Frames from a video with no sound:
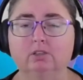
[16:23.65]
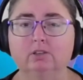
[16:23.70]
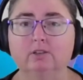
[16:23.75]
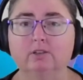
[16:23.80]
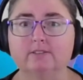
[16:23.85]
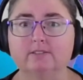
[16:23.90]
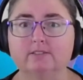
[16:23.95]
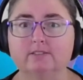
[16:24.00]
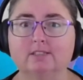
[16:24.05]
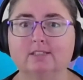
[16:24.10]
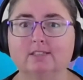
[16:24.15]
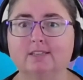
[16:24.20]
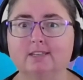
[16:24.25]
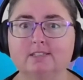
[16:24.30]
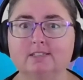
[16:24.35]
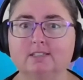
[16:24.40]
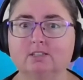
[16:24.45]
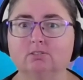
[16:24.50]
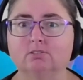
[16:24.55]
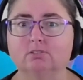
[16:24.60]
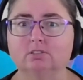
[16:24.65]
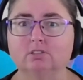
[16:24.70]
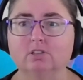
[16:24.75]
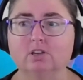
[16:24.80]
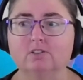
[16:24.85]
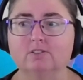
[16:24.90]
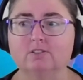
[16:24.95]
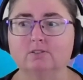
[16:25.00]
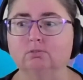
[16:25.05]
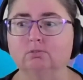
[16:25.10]
because the kids have got to
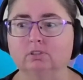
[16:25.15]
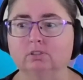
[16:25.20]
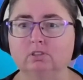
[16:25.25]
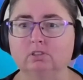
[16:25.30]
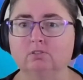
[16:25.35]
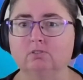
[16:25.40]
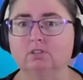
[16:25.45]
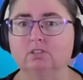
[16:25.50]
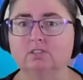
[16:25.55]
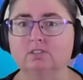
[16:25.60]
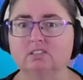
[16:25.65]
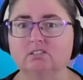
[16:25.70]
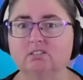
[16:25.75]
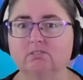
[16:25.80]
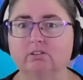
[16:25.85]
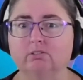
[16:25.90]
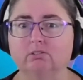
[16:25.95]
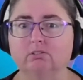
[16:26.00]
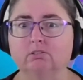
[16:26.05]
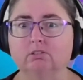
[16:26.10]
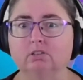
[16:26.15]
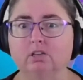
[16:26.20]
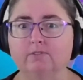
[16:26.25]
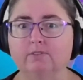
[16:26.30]
go to school and you've got the cereal all